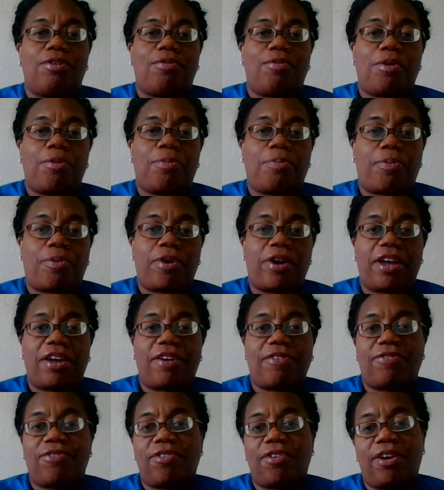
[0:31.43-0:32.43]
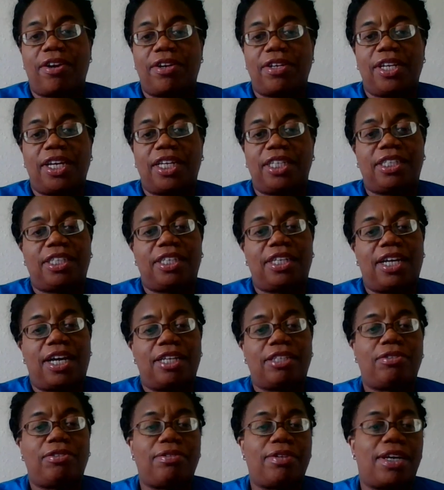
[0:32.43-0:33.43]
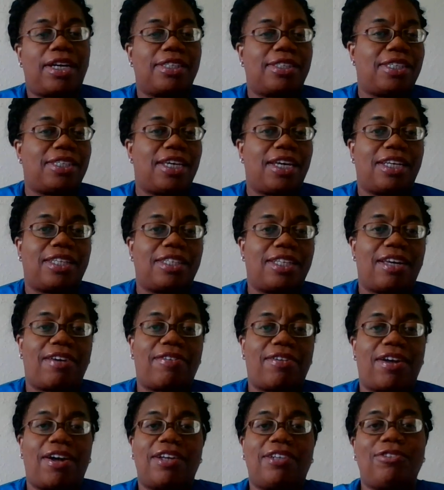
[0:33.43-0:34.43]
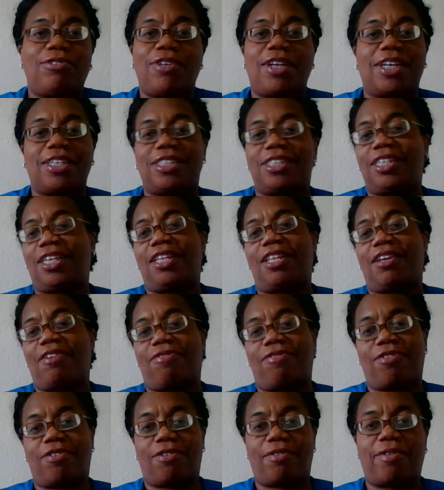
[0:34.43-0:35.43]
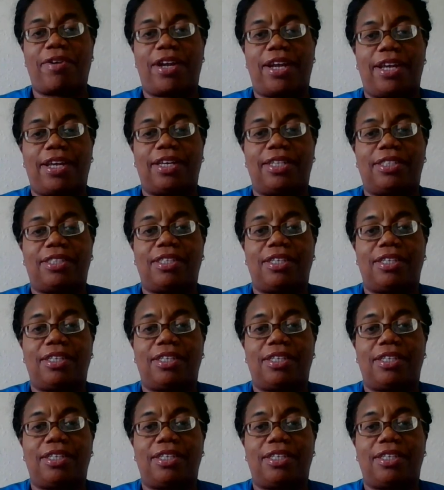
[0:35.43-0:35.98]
with praying for our nation, I do not say that for granted.